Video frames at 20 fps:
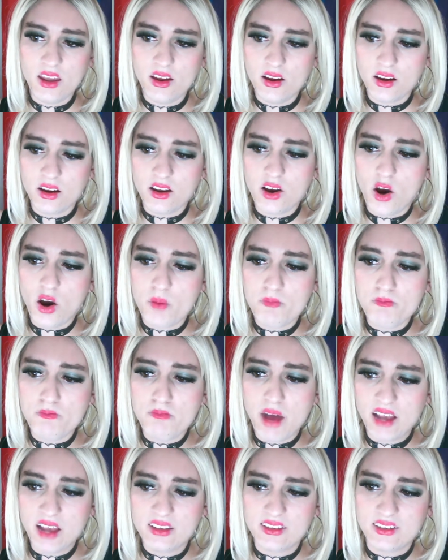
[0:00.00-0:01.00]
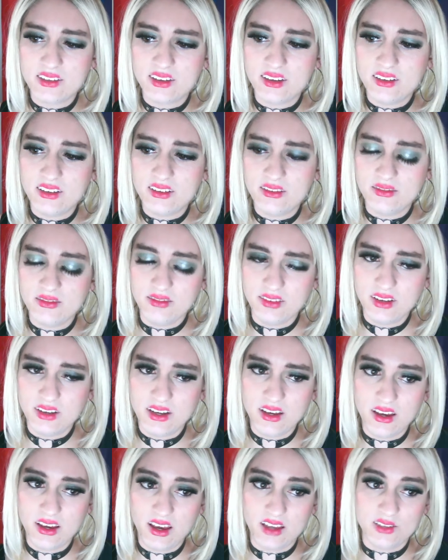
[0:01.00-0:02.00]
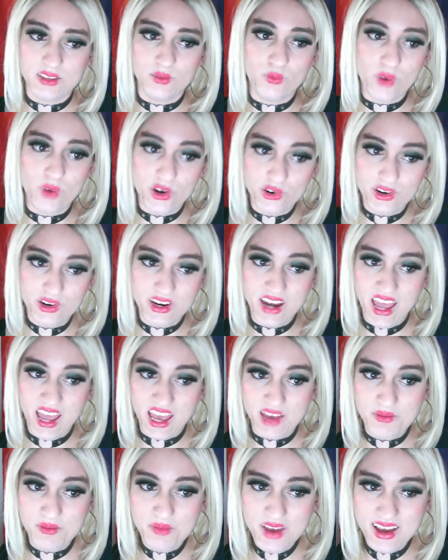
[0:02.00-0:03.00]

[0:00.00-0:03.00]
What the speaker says: Combusken has a weird name.